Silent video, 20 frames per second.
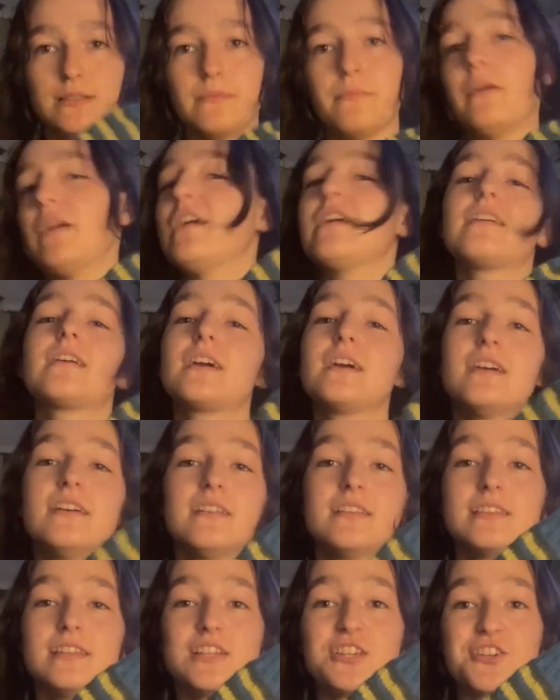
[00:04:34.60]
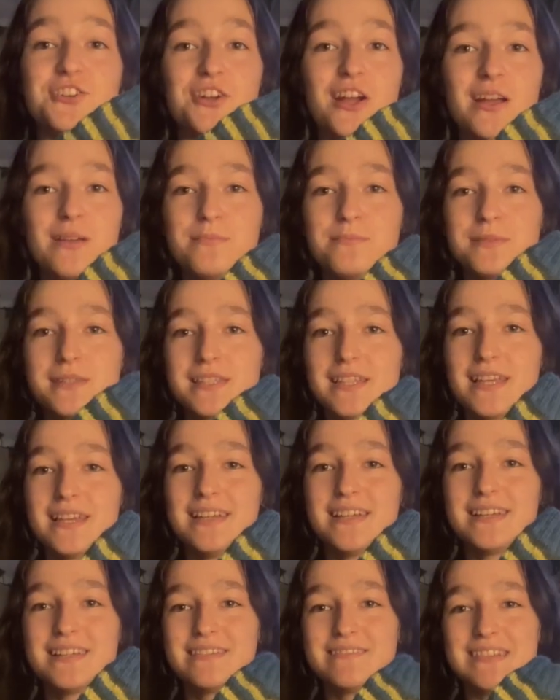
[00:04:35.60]
make these stripes,
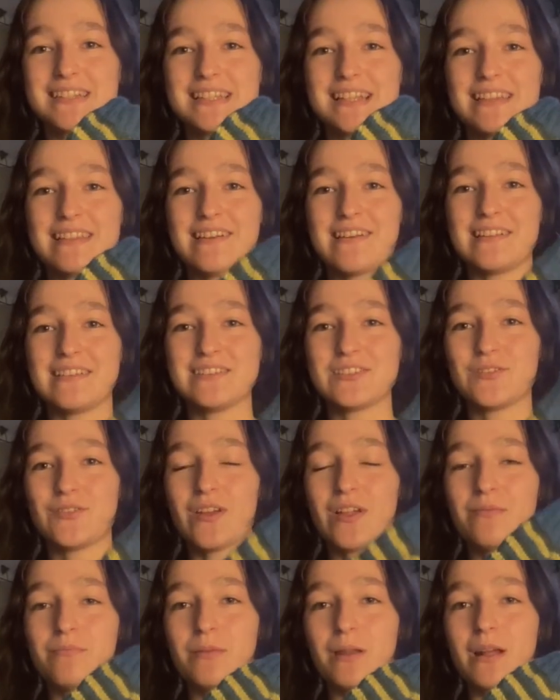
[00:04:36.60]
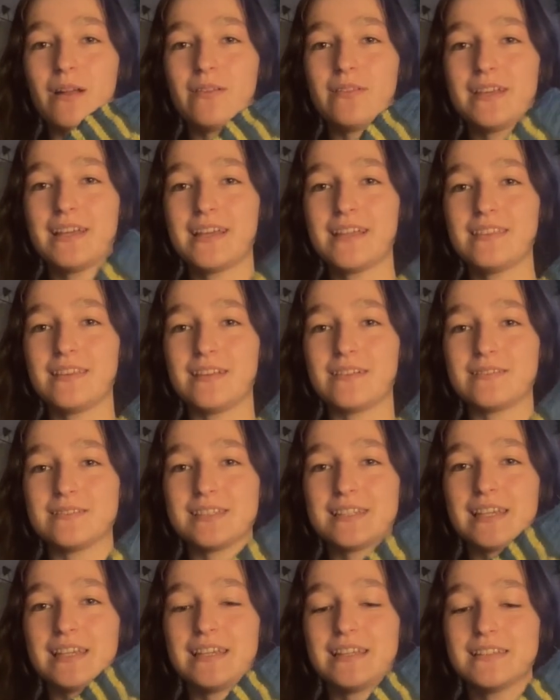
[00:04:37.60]
which I thought was fun, but I only had little
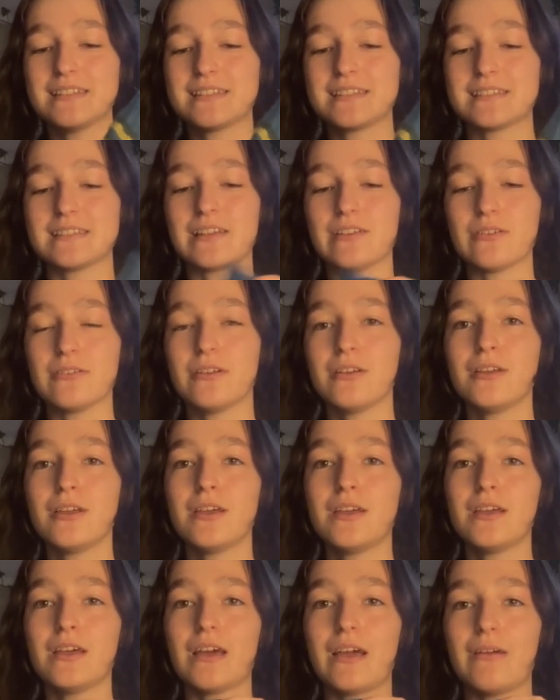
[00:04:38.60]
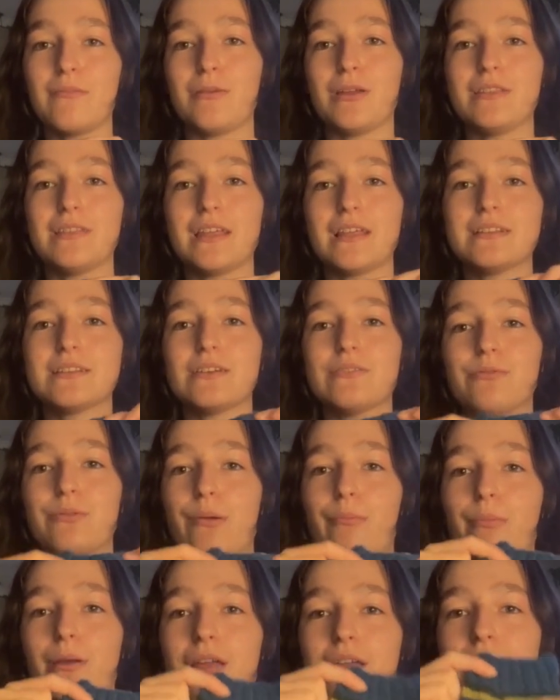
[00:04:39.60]
skeins, so I made like the
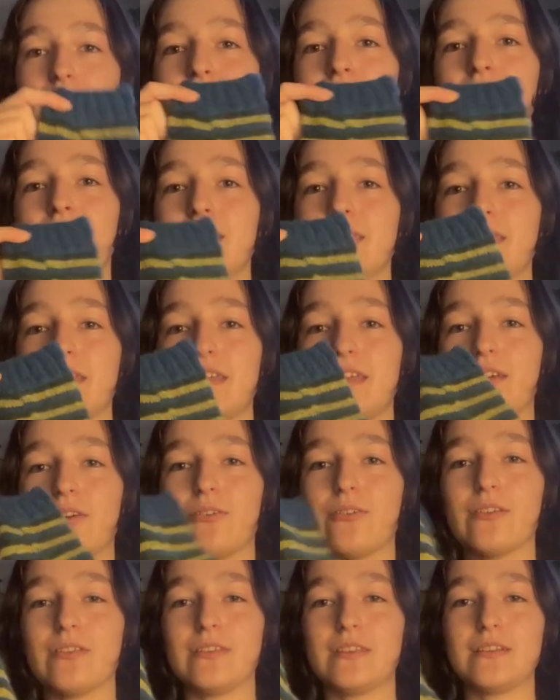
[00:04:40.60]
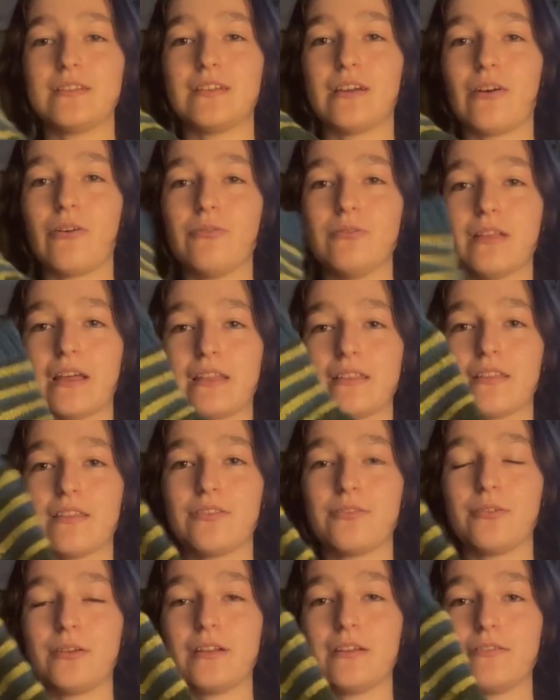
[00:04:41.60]
ribbing, the heel, and the toe, like the
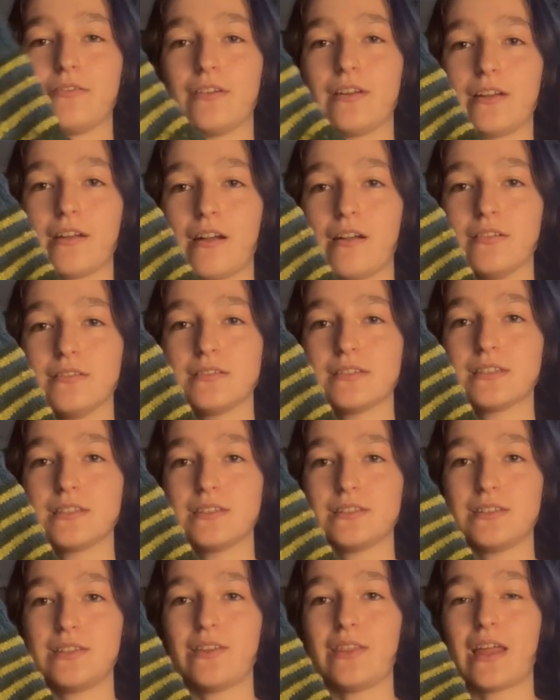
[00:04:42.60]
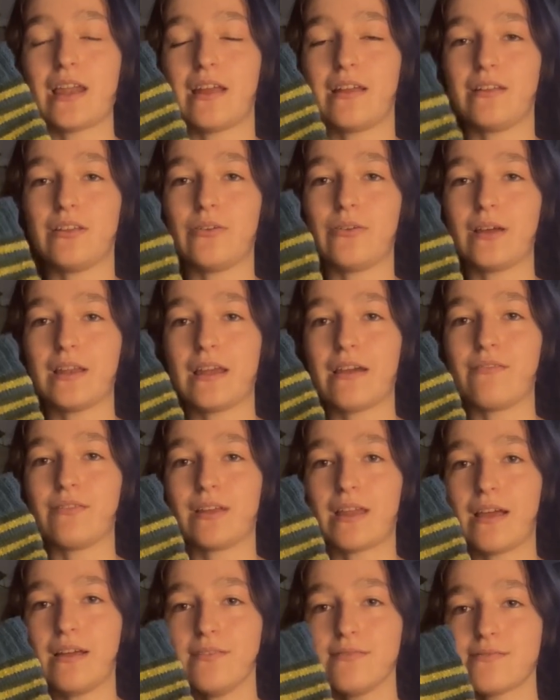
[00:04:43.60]
3 different yarns, so that I knew I'd have
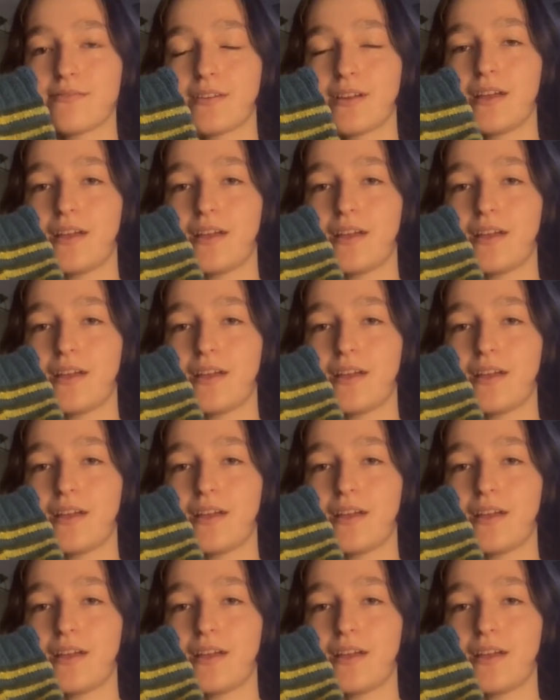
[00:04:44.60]
enough.